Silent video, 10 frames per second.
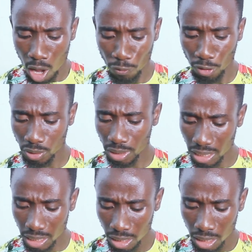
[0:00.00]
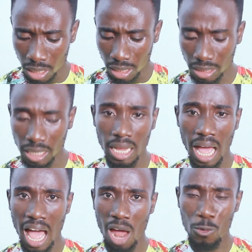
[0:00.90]
unfortunately, they
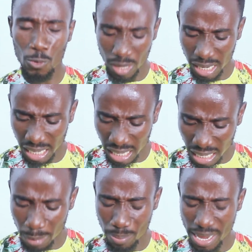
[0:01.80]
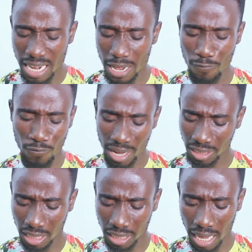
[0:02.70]
are really being
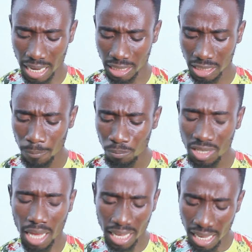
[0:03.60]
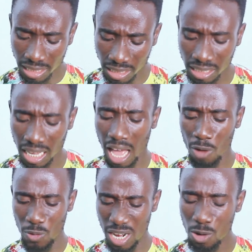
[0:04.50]
infected, and their cases
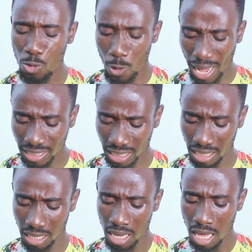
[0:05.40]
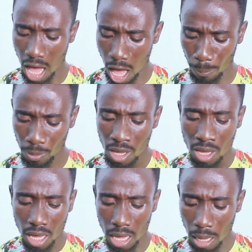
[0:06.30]
are really rising up.
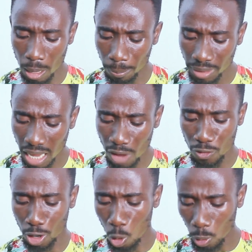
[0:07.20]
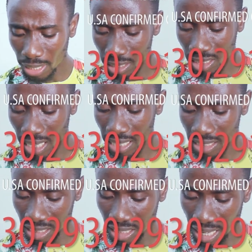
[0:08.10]
Um, they have recorded
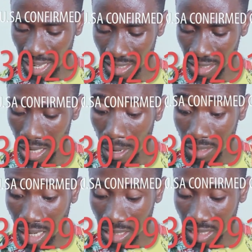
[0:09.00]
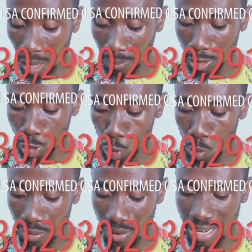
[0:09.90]
thirty cases, thirty thousand
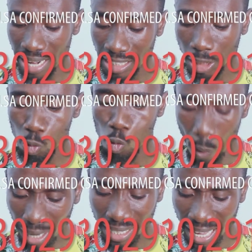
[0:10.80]
two hundred ninety-one